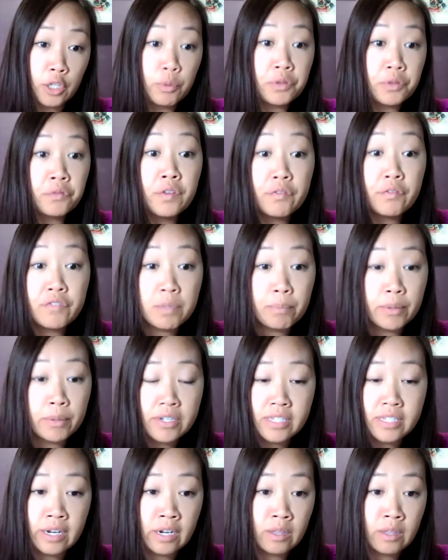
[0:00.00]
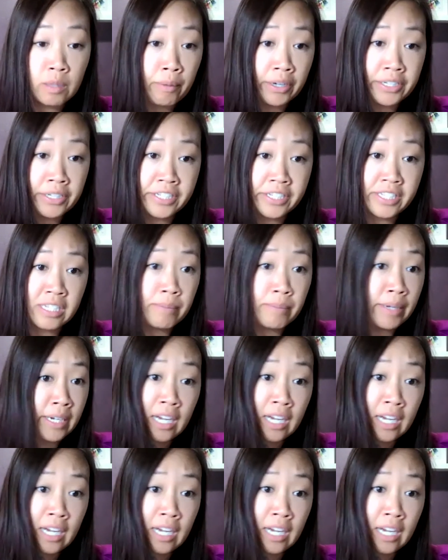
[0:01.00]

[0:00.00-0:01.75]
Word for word: with 50% of the participant